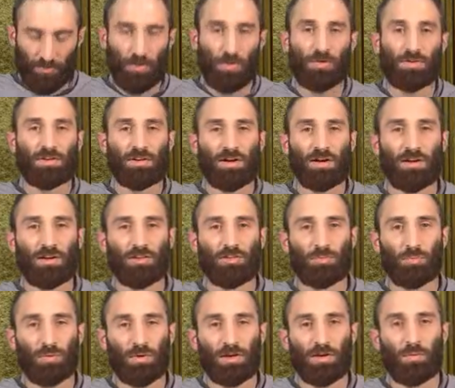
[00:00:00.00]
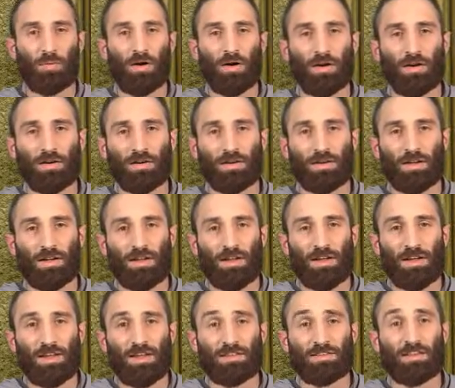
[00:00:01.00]
ordinary spring water
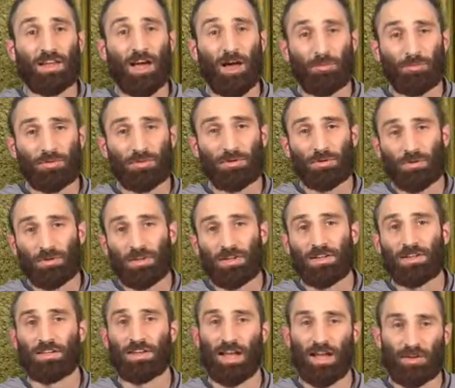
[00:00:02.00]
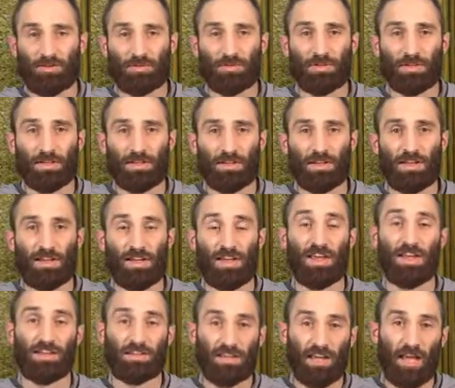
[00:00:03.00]
is absolutely naturally
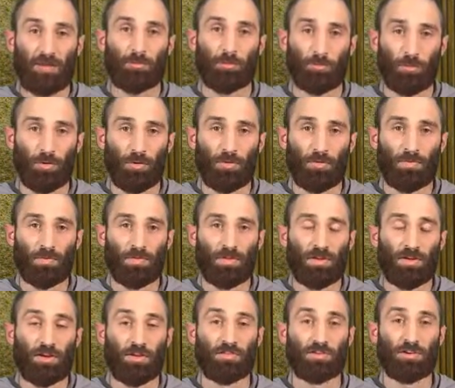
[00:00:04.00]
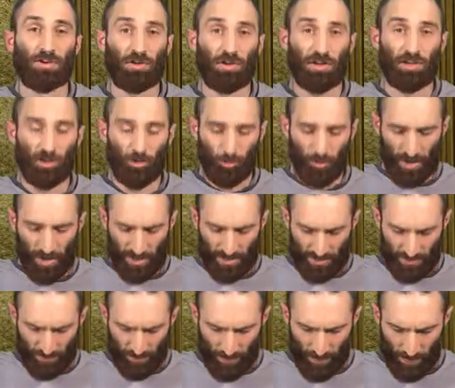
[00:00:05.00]
incapable of curing a
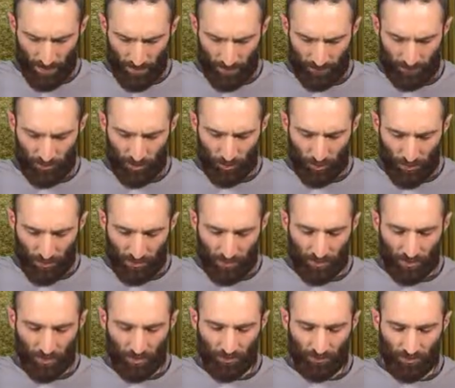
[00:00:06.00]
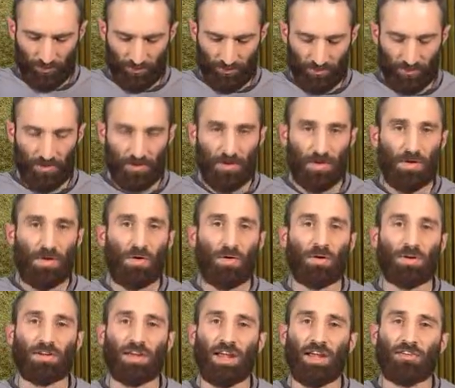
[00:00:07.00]
body of tuberculosis or
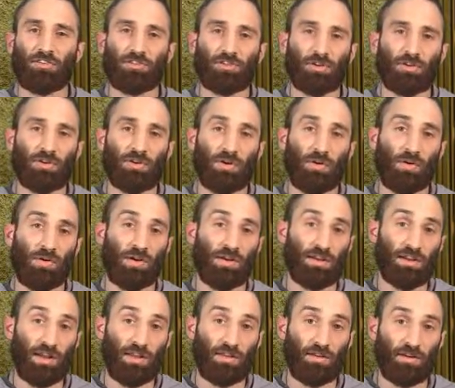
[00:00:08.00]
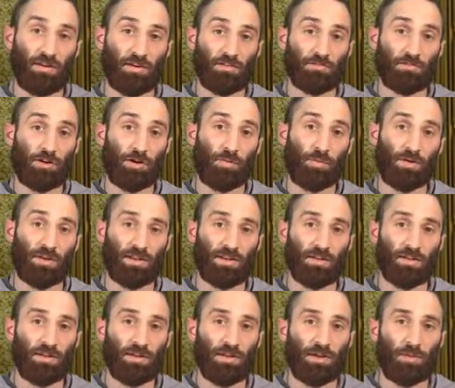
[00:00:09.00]
cancer or any other infirmity.
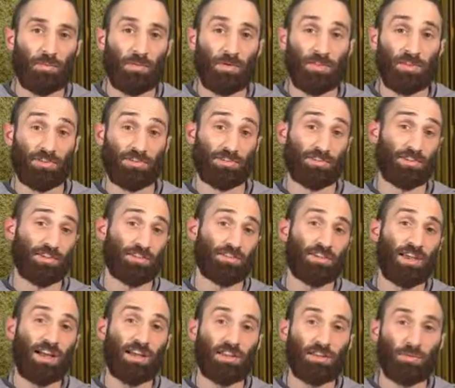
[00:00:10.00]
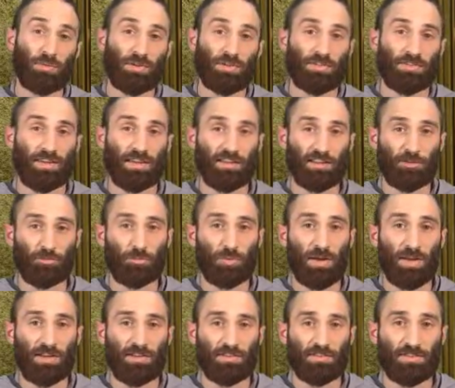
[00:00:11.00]
But this is exactly what's taking
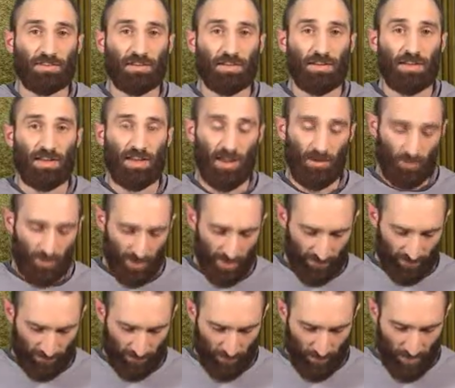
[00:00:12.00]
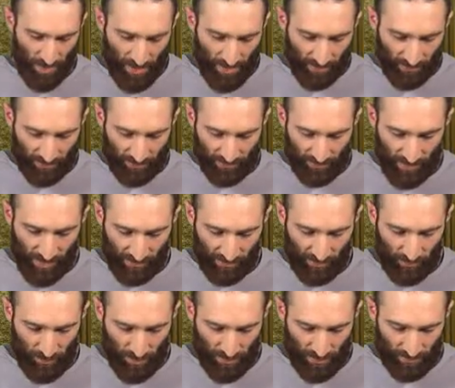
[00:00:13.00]
place, and we have medically
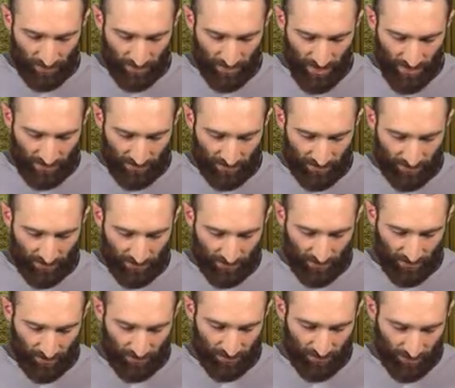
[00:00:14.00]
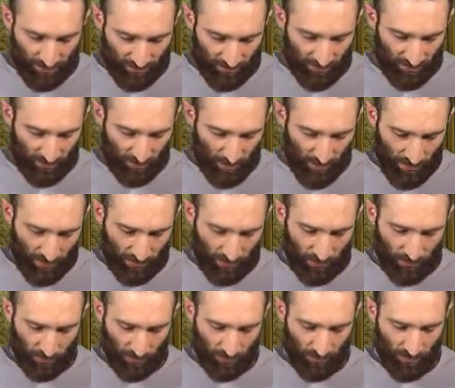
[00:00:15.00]
documented cases of just such
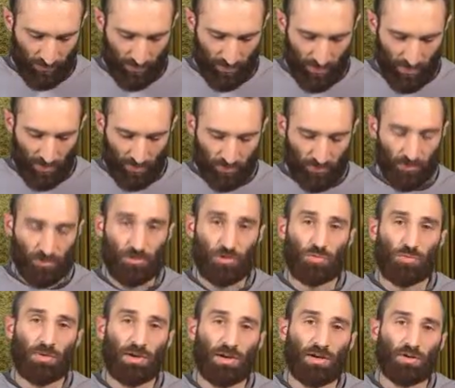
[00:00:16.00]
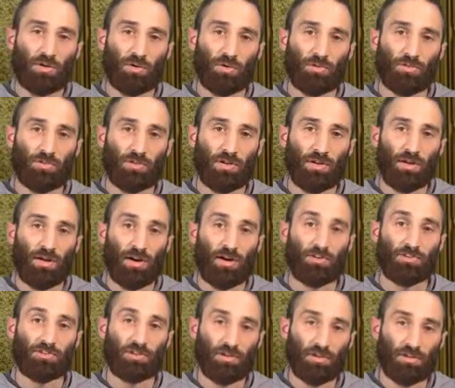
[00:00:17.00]
miracles. So true miracles are
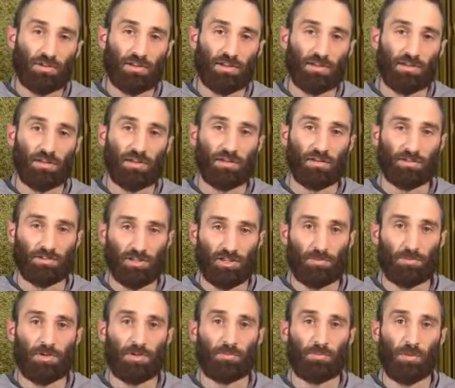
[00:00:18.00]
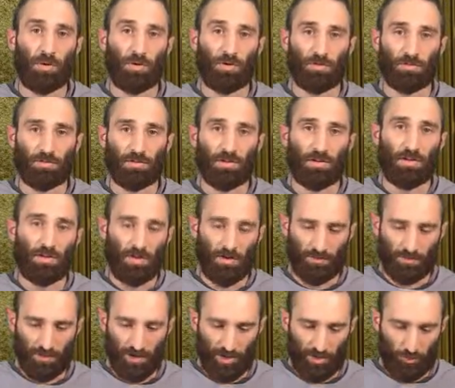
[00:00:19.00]
certainly a legitimate motive
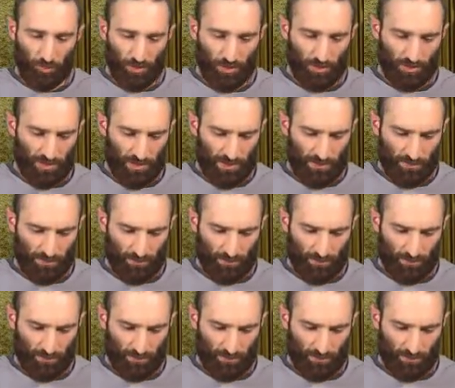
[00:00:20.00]
of credibility.